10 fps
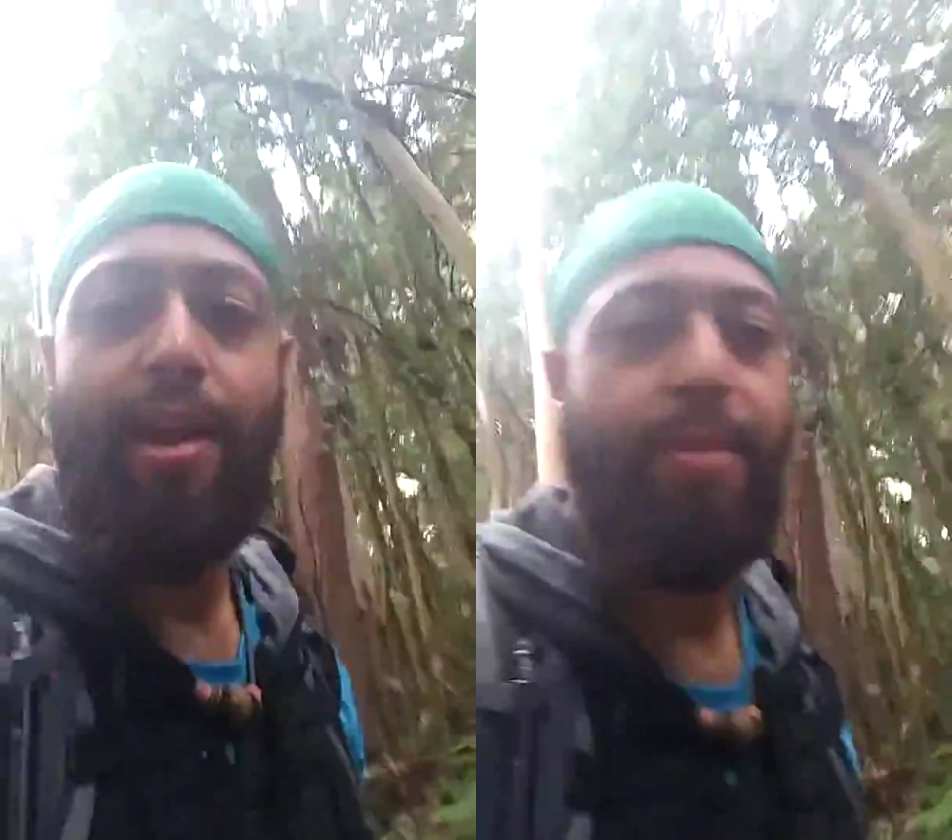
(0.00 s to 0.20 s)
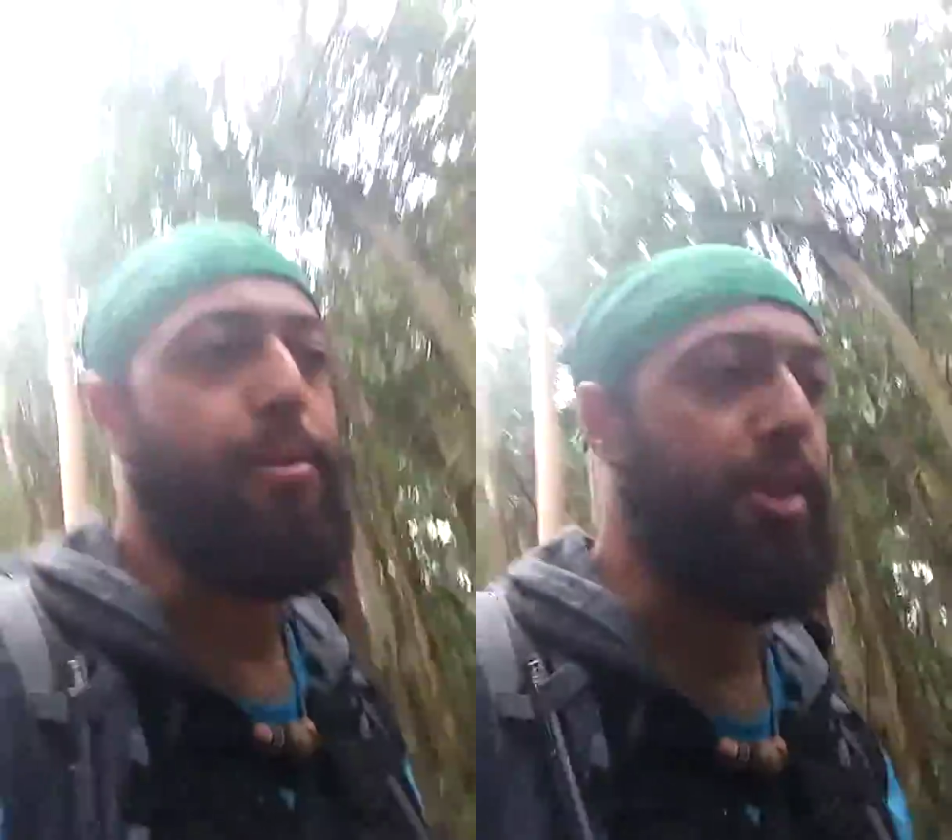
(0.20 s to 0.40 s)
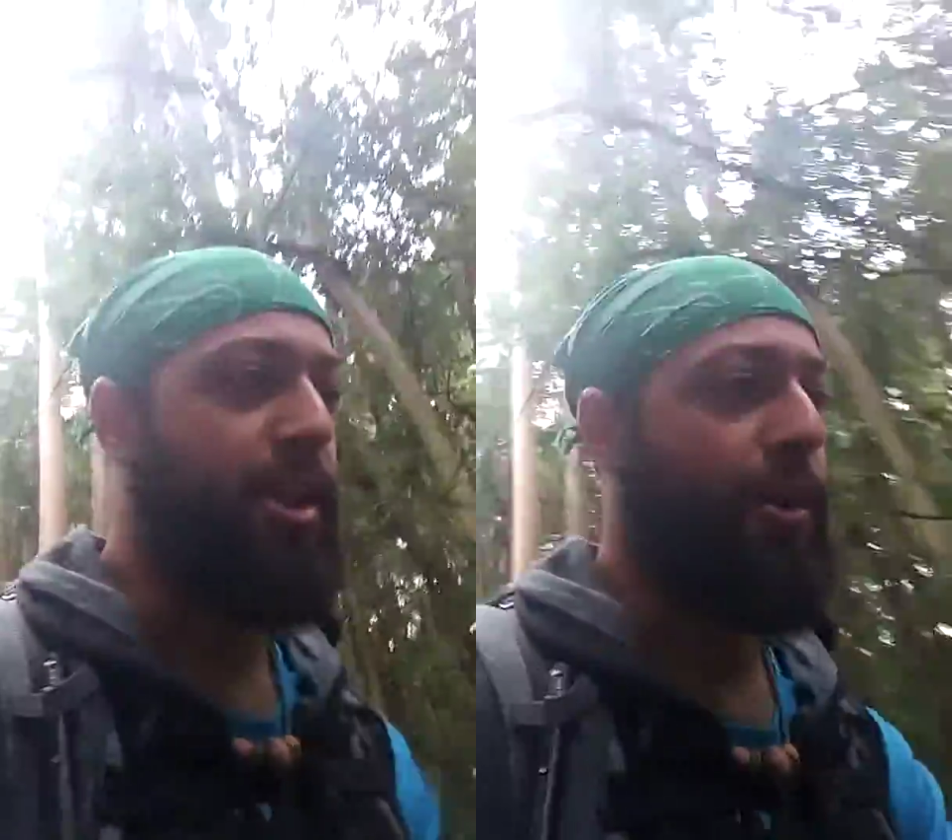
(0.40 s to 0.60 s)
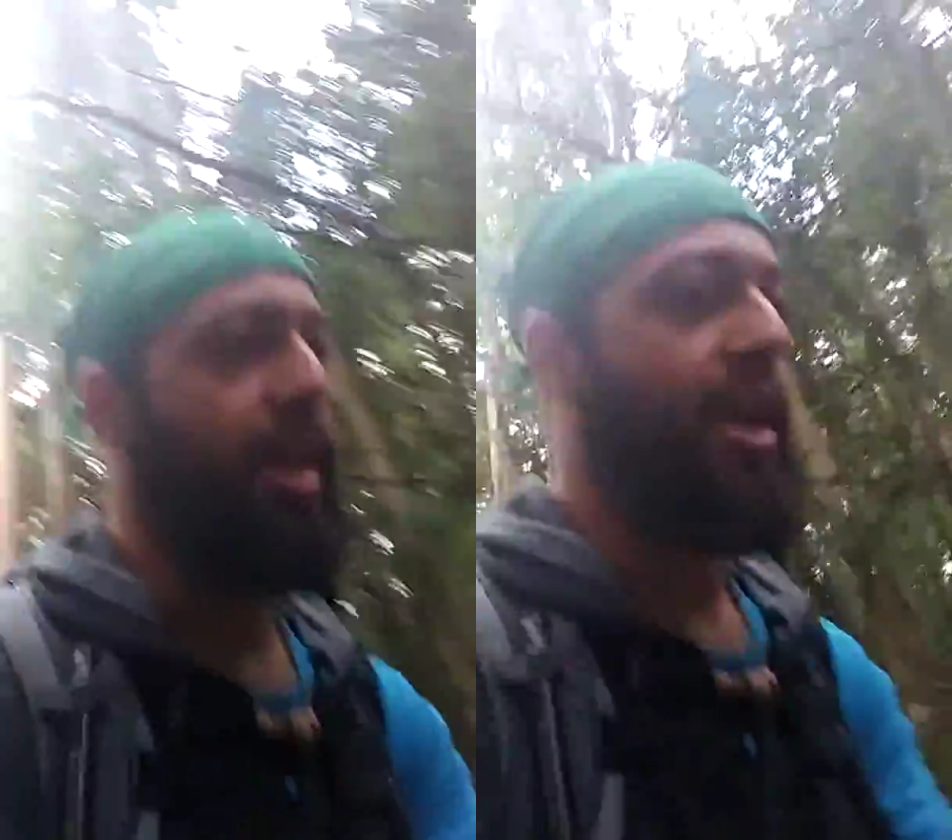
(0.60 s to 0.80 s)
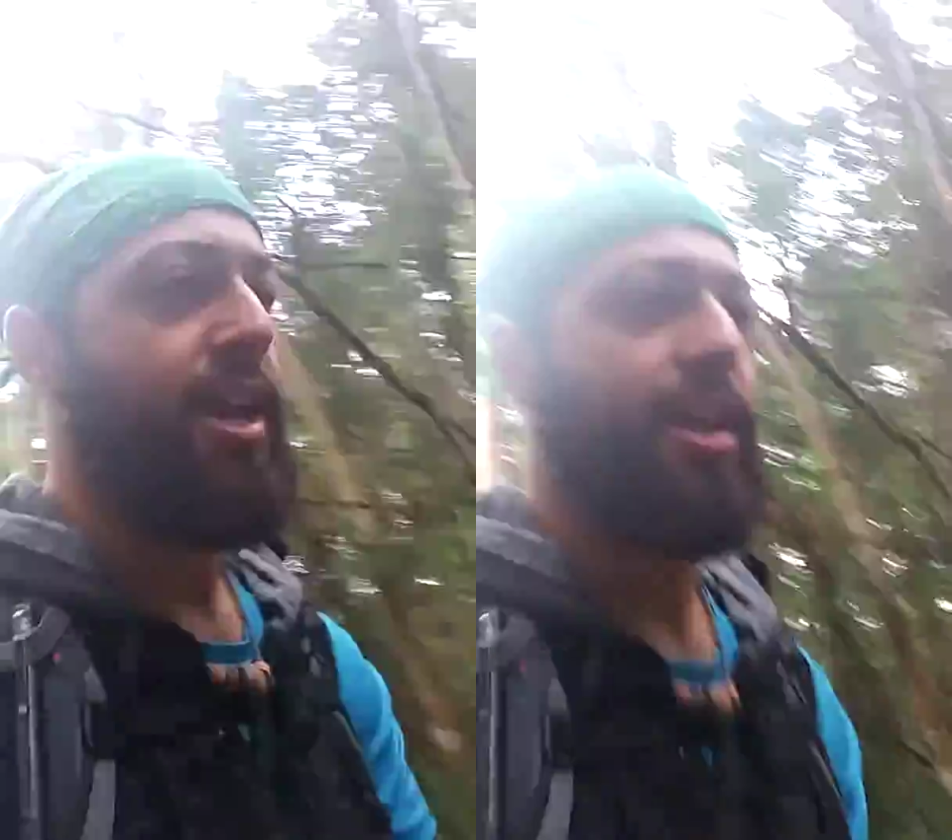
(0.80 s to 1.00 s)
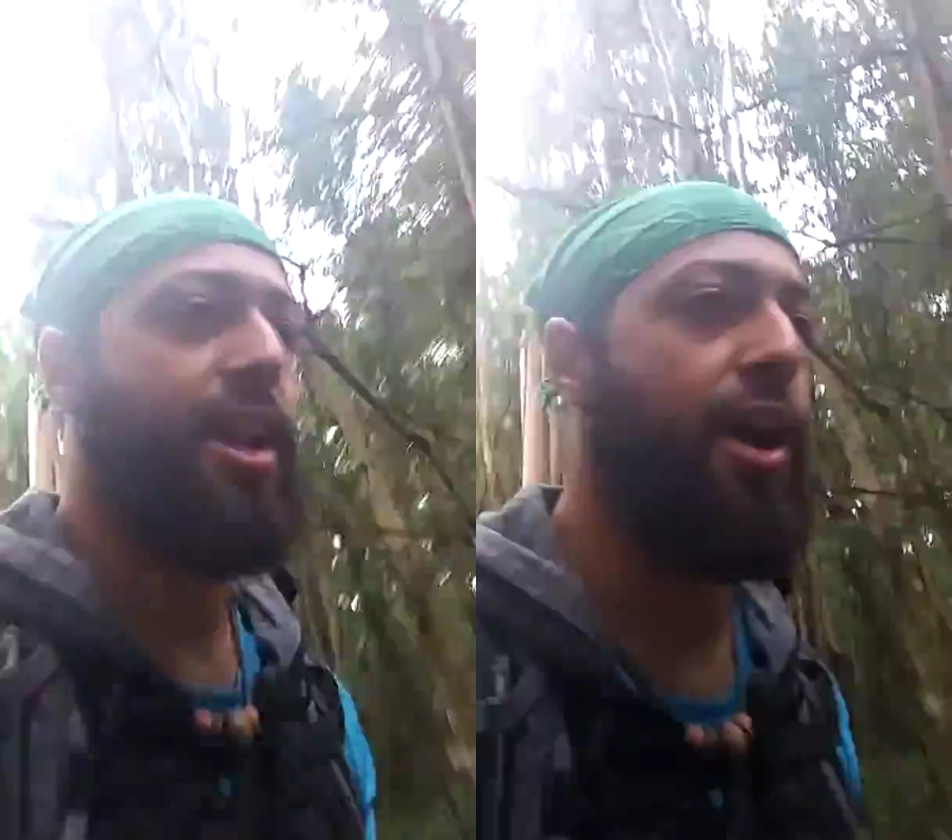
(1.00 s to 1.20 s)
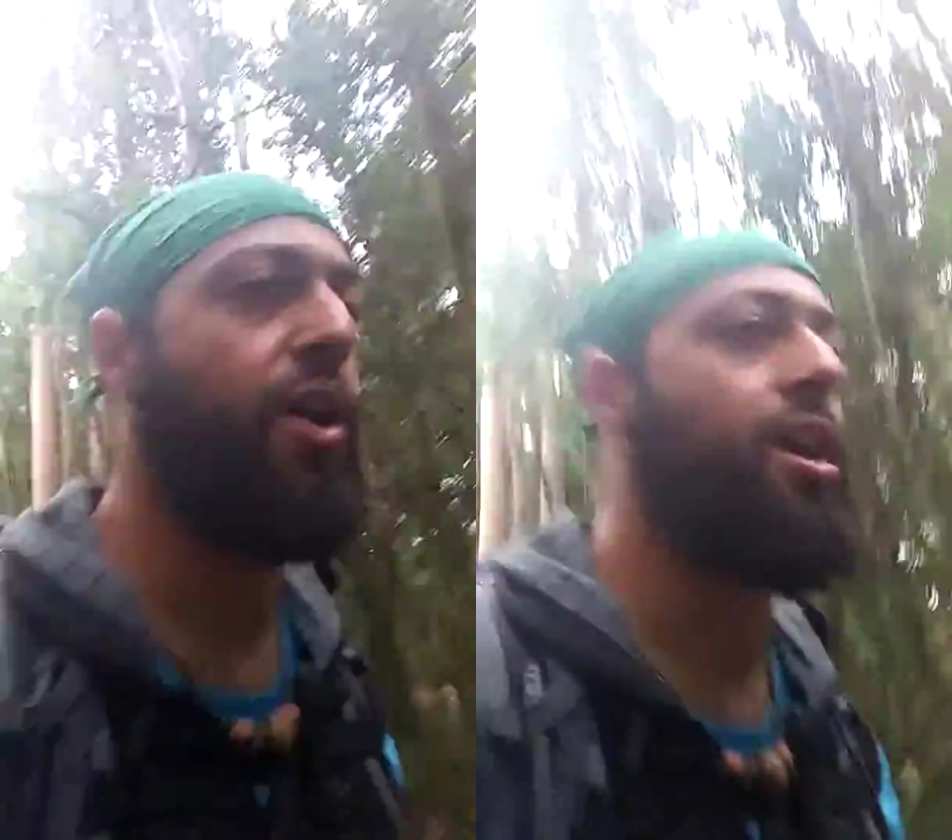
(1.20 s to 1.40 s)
be able to do it, you know?